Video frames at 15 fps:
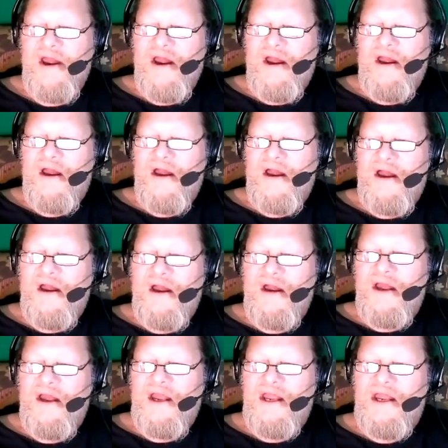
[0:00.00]

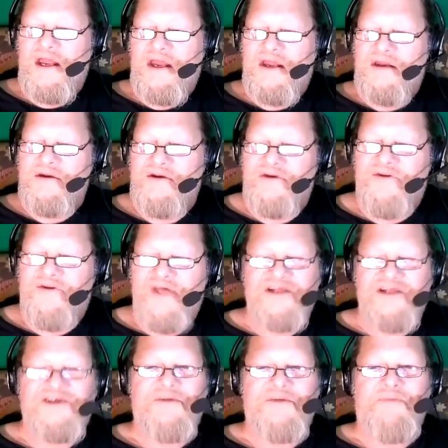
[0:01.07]
And
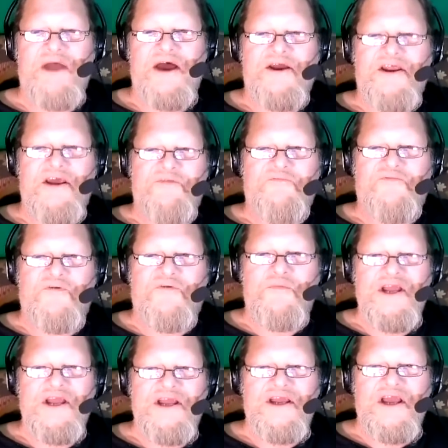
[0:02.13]
that's about it for
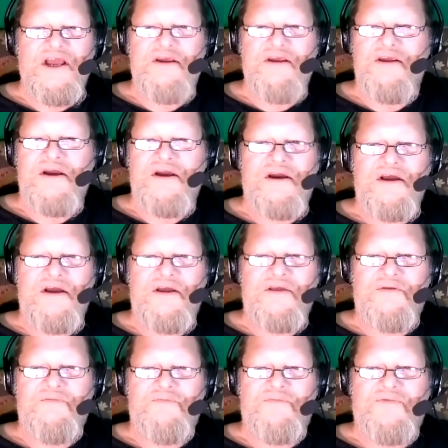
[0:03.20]
me. Any
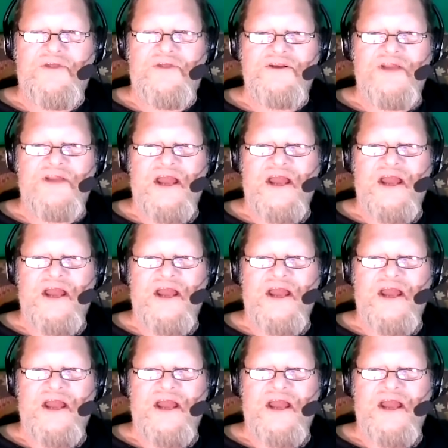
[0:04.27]
thing to